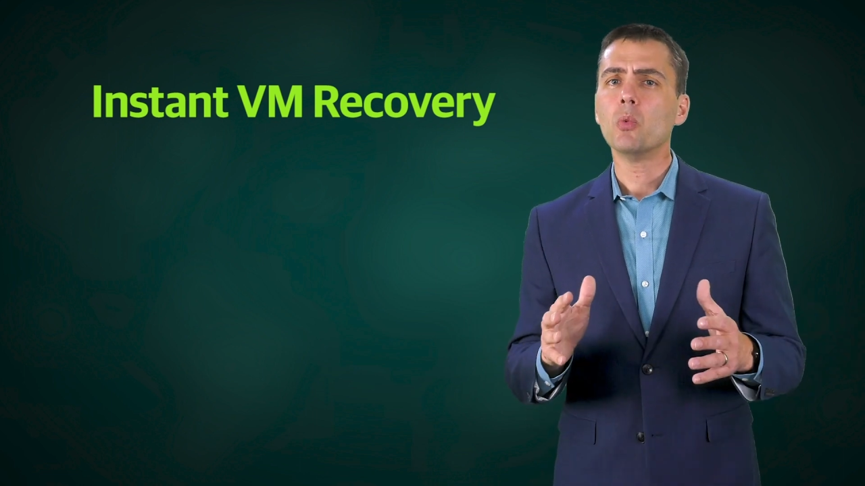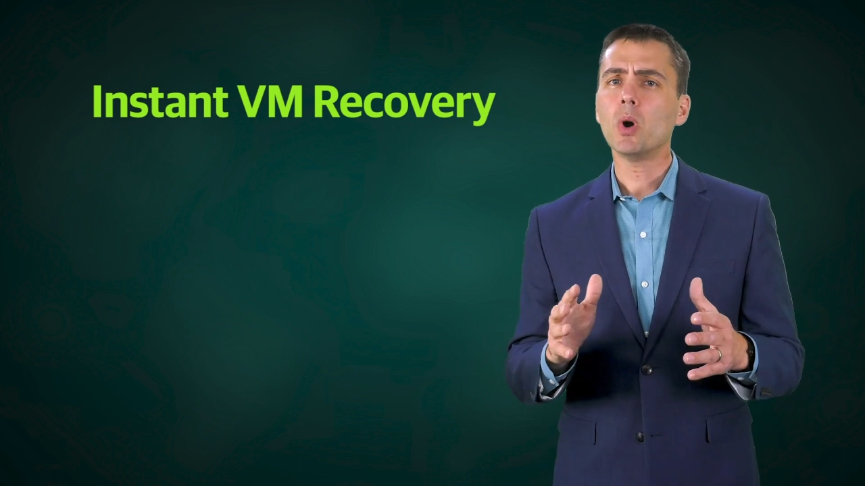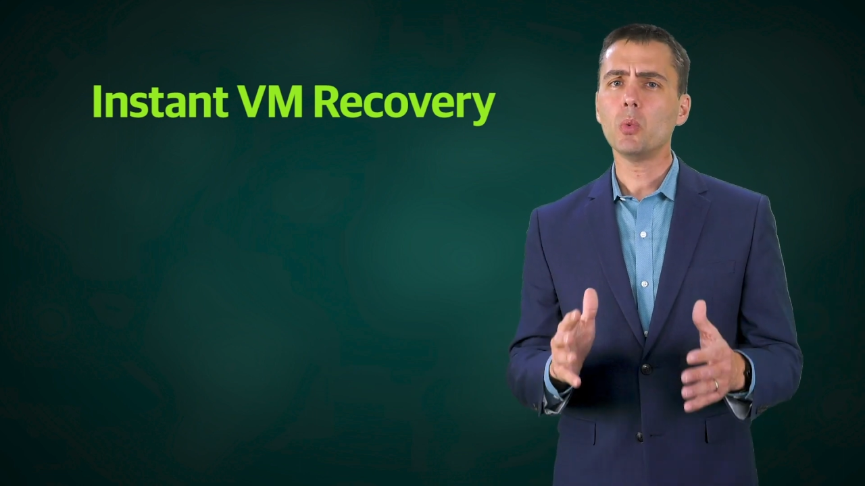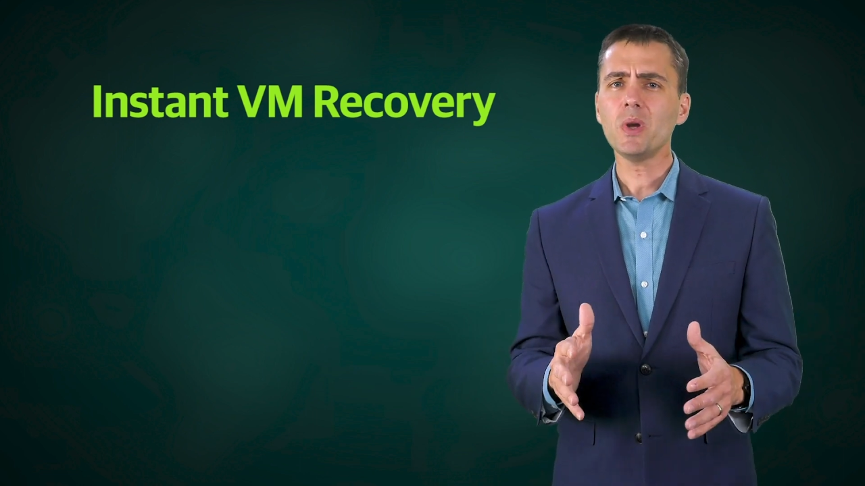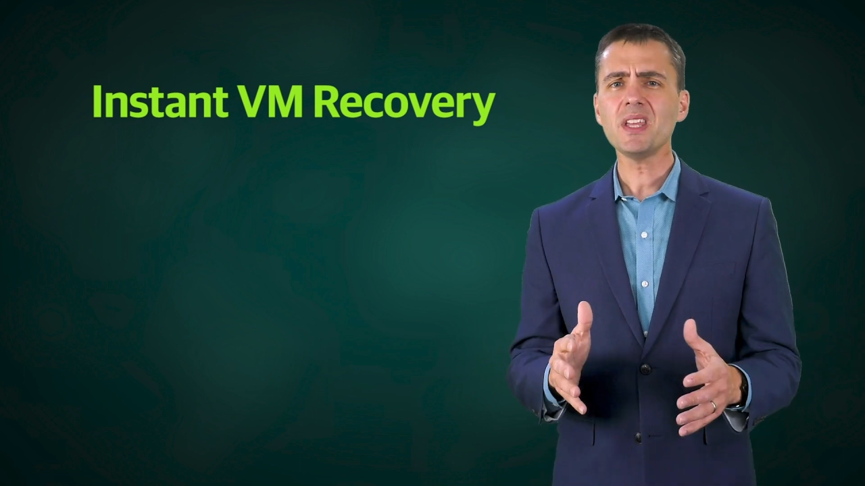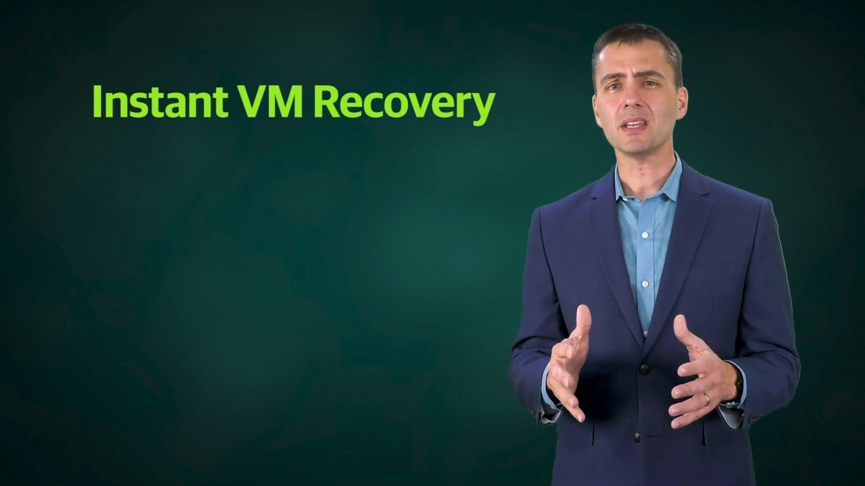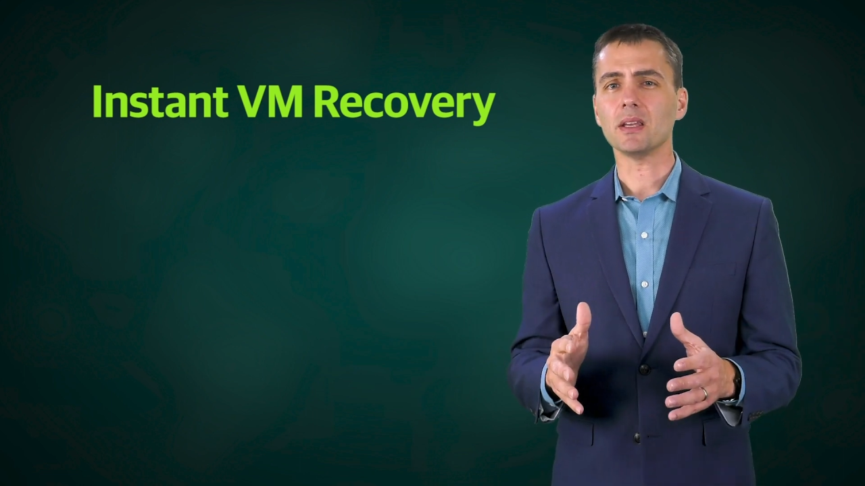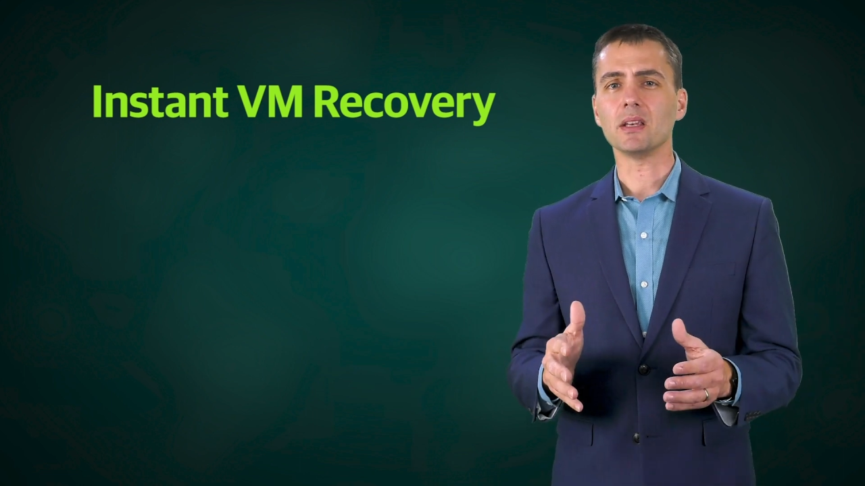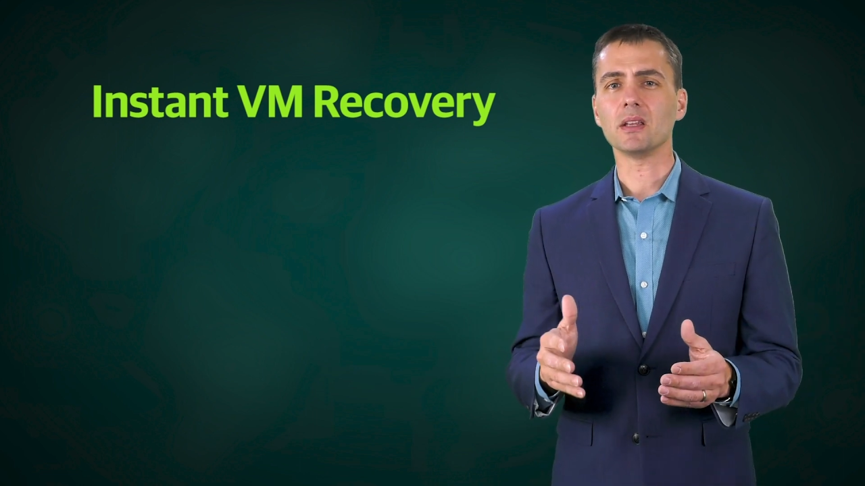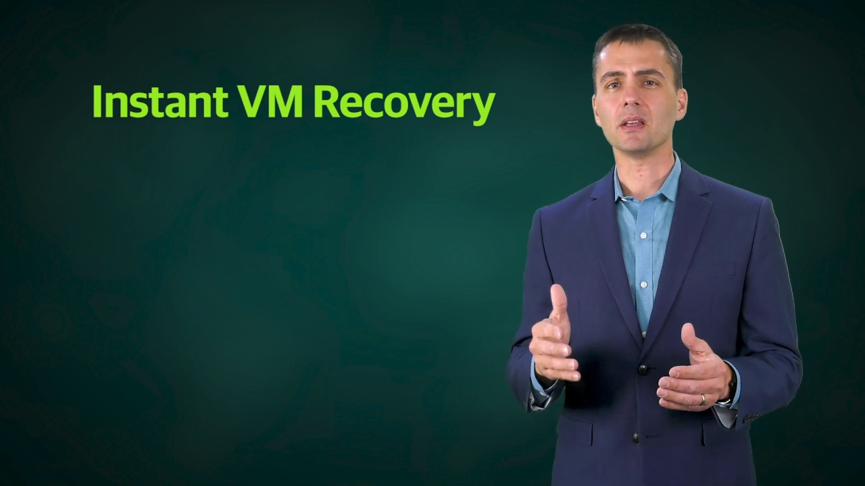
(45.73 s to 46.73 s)
What we
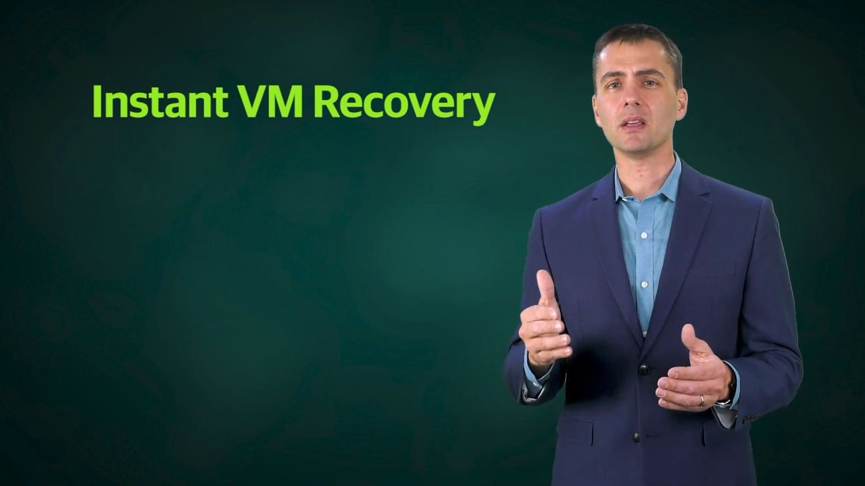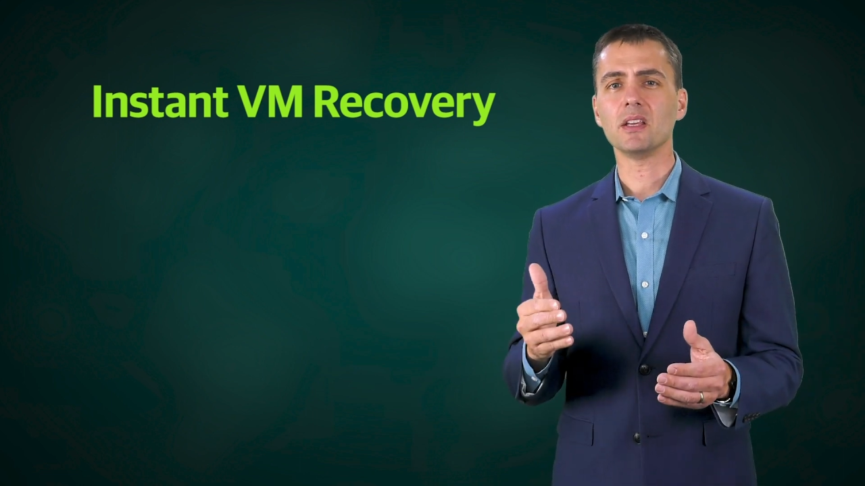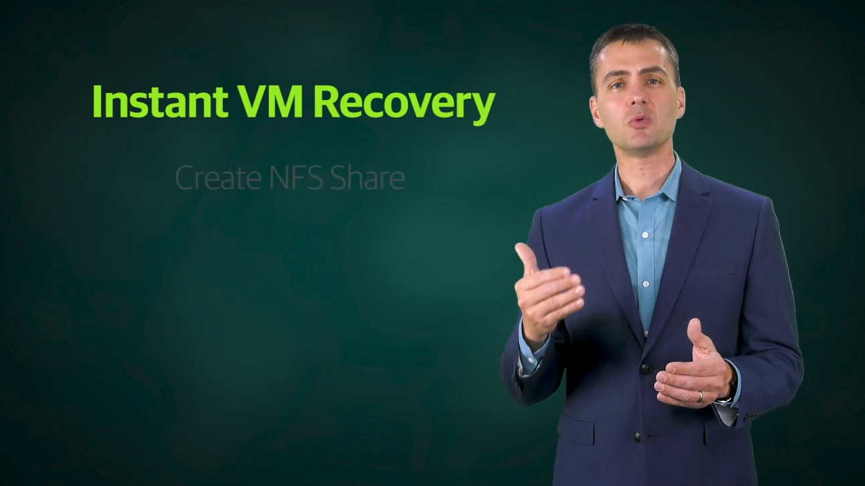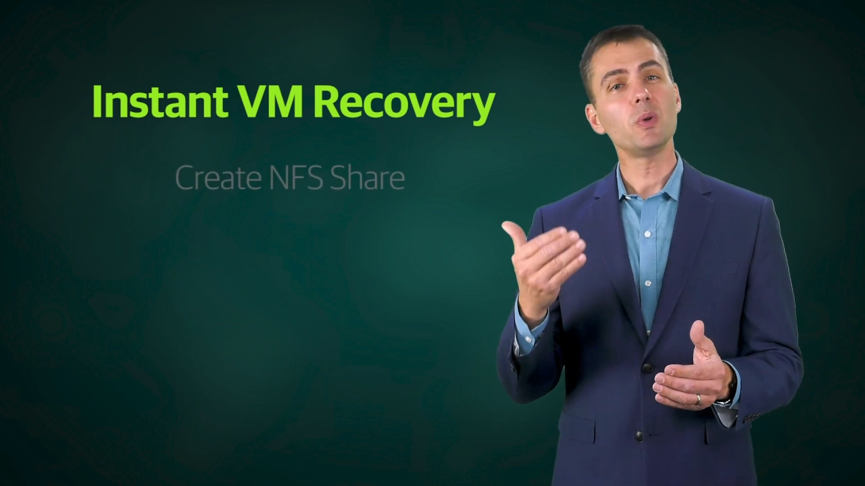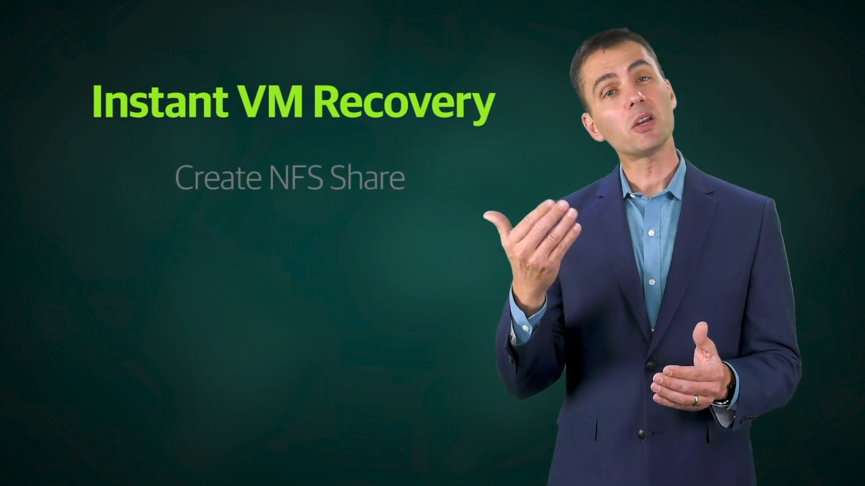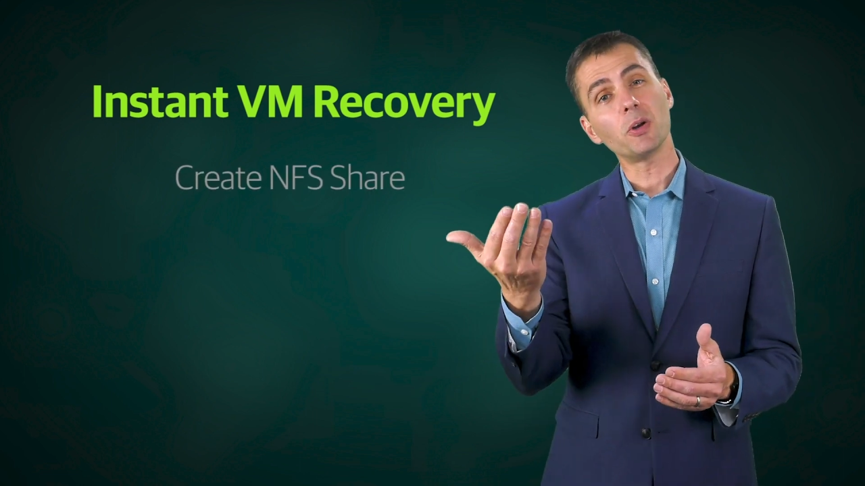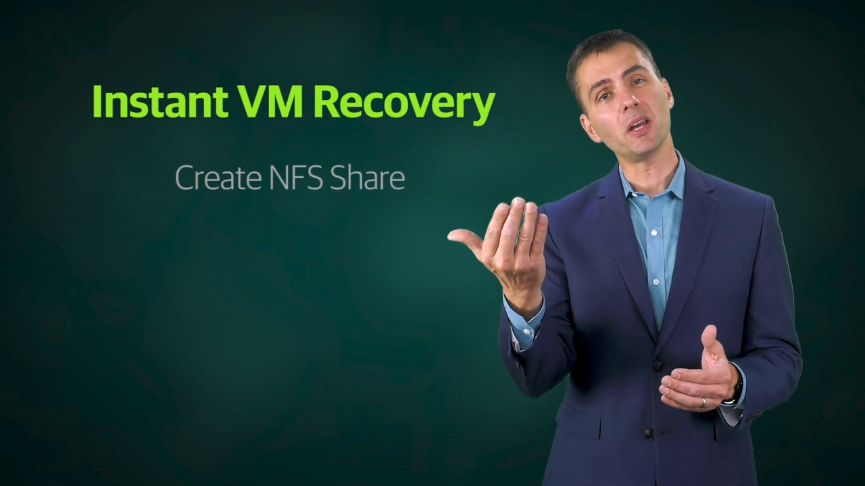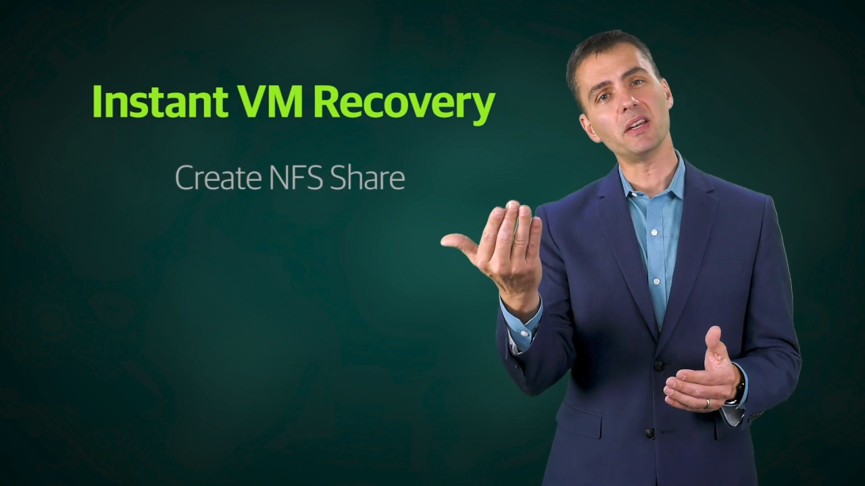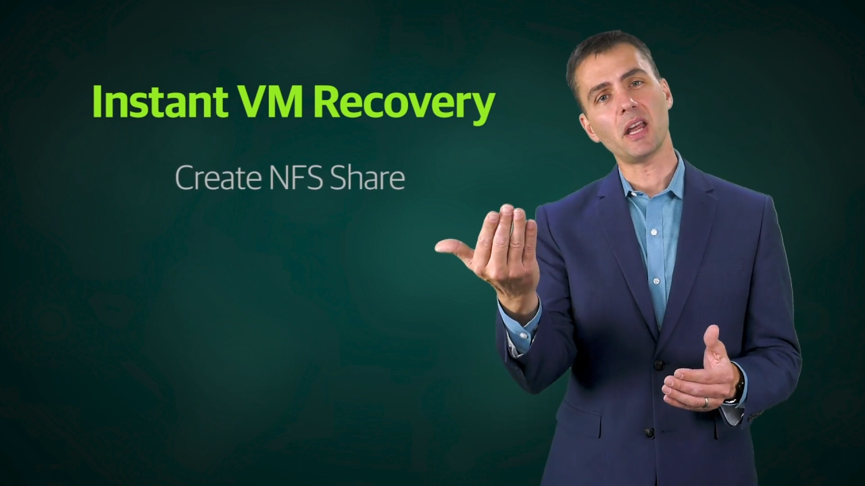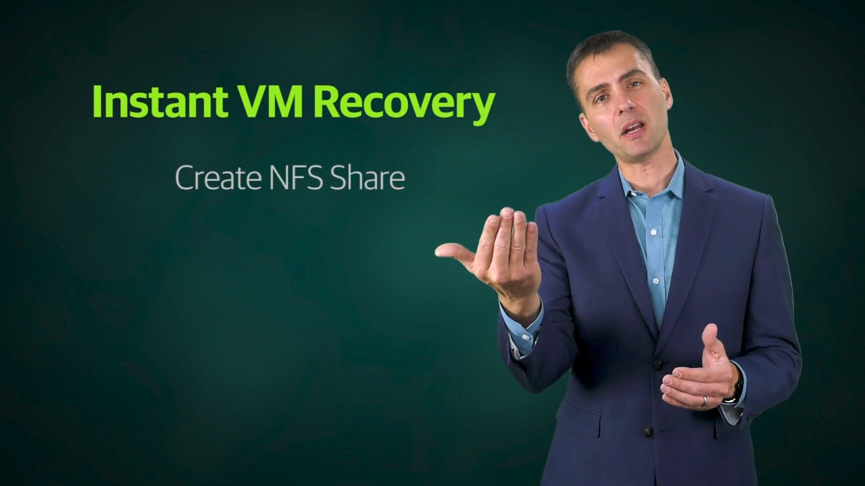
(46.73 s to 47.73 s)
did is we created an